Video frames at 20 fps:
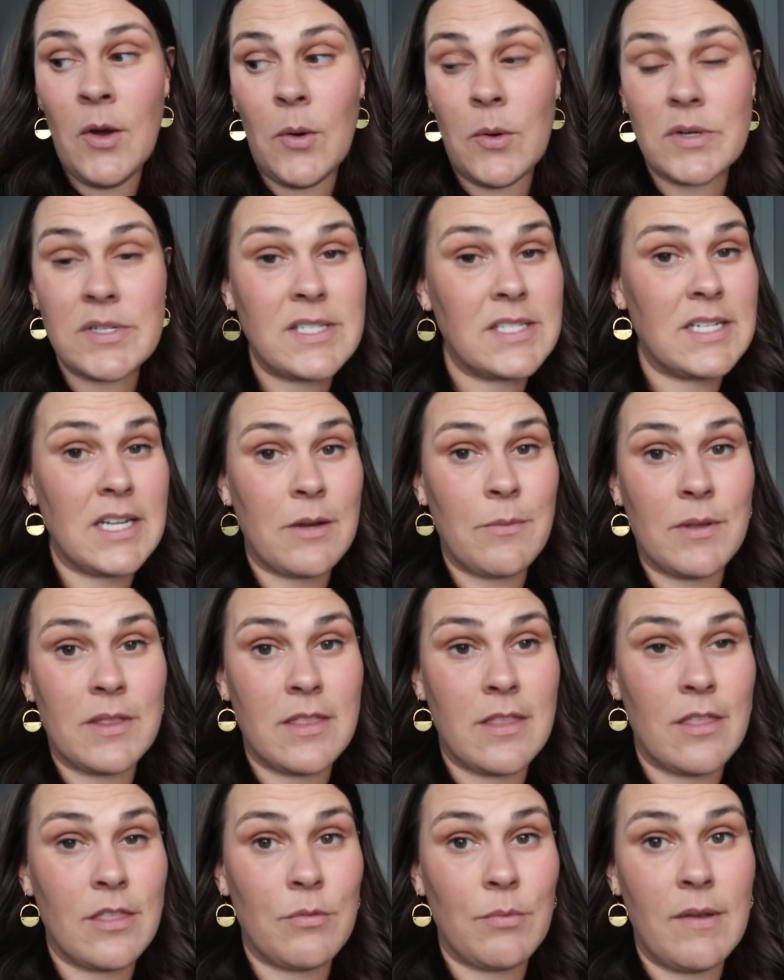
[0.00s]
or stick
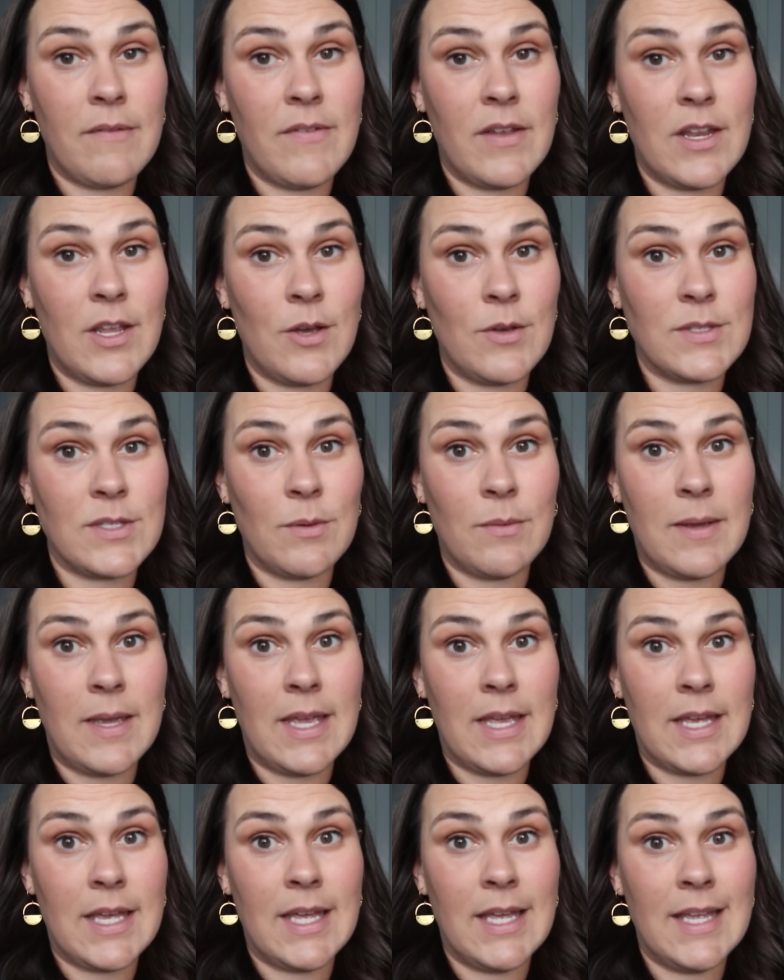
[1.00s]
with the three videos a
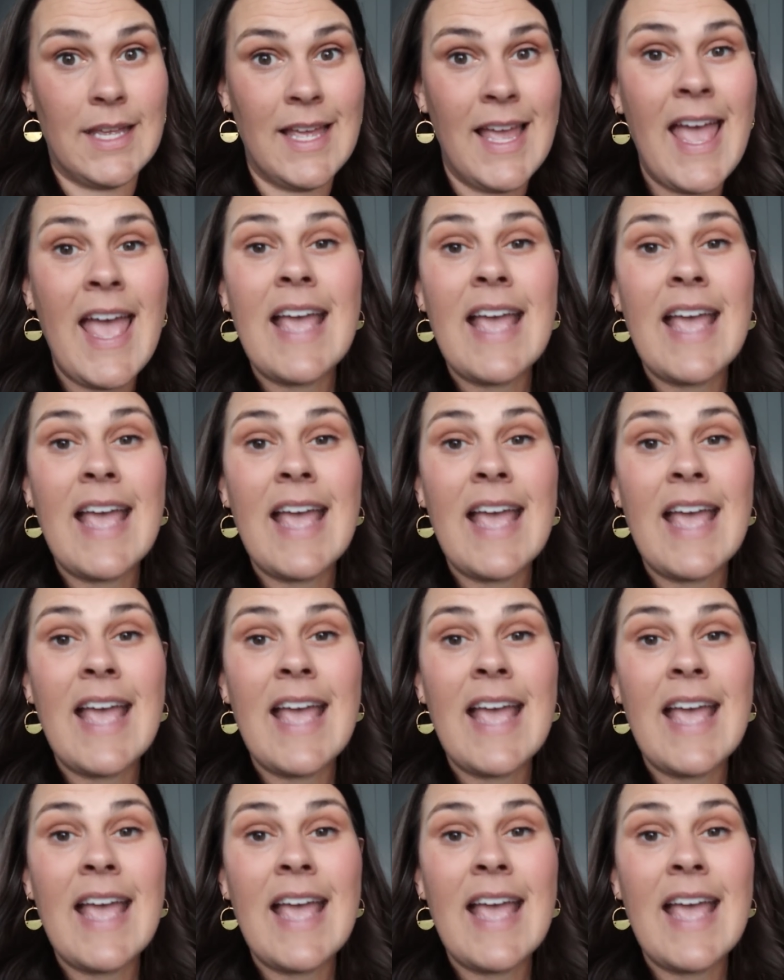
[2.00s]
week?